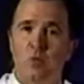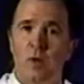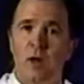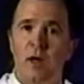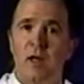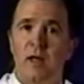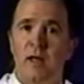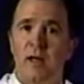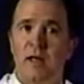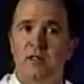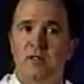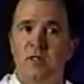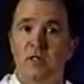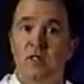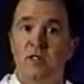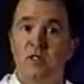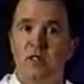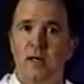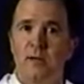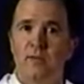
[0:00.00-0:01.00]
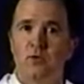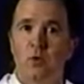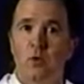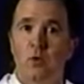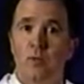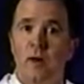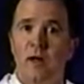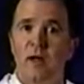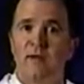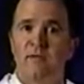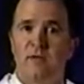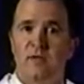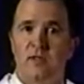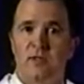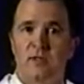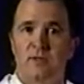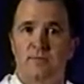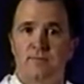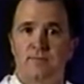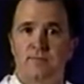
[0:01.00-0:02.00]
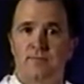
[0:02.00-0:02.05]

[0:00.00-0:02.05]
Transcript: well as a conceptual relevance.